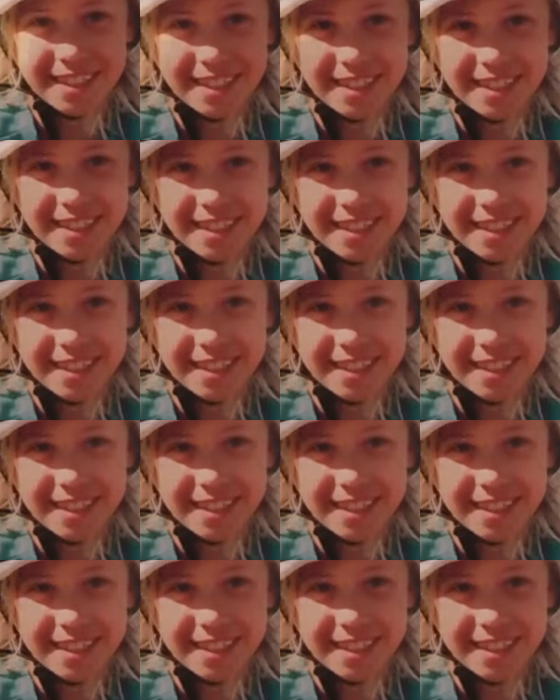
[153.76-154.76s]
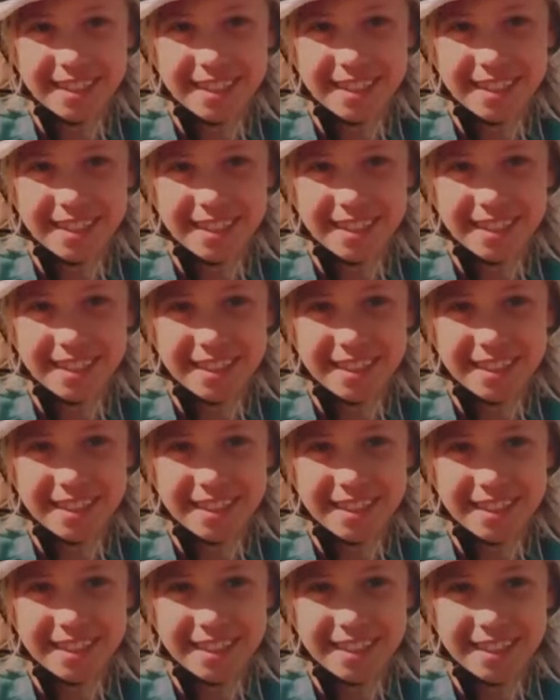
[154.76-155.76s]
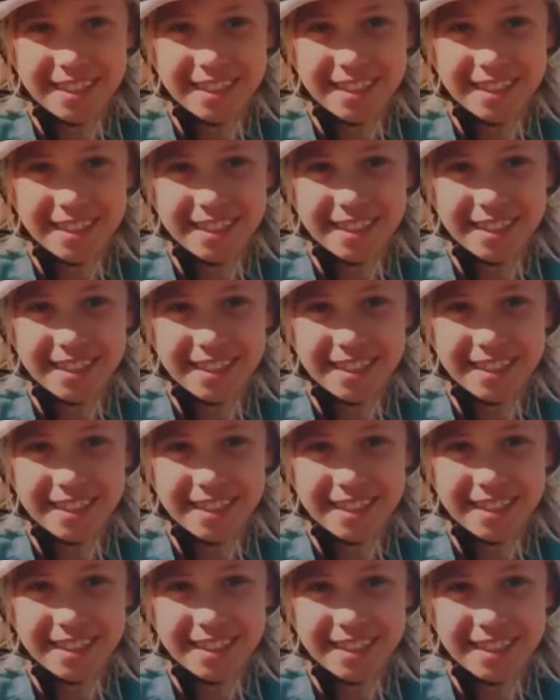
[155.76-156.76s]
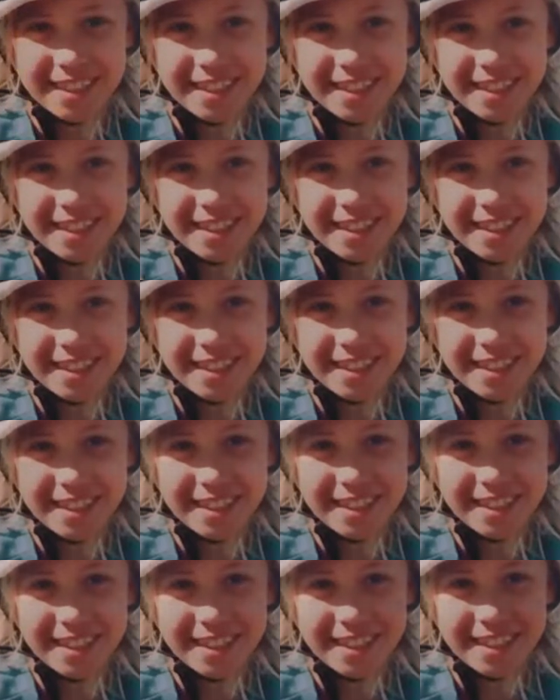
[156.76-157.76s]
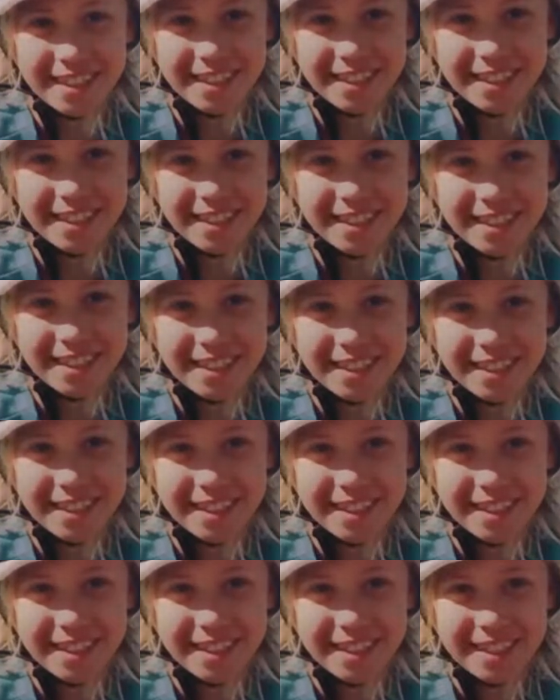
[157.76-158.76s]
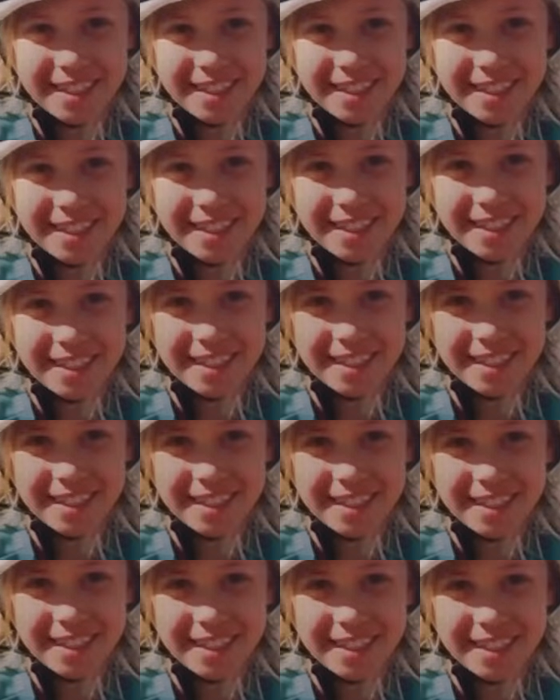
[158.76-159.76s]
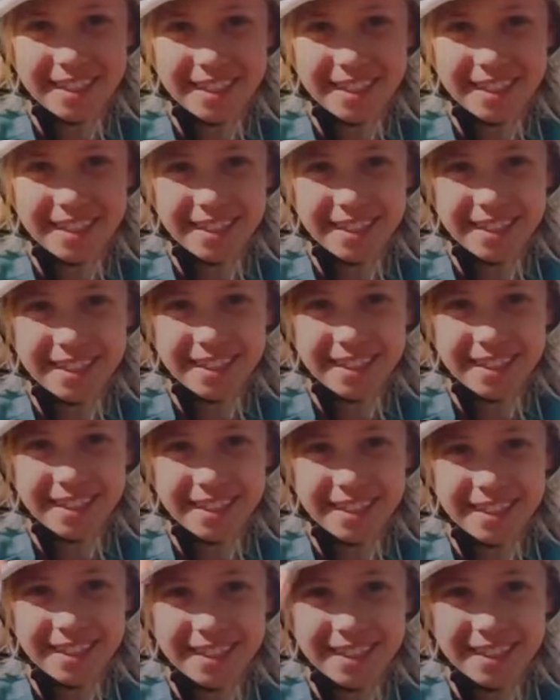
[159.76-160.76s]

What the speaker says: (silent)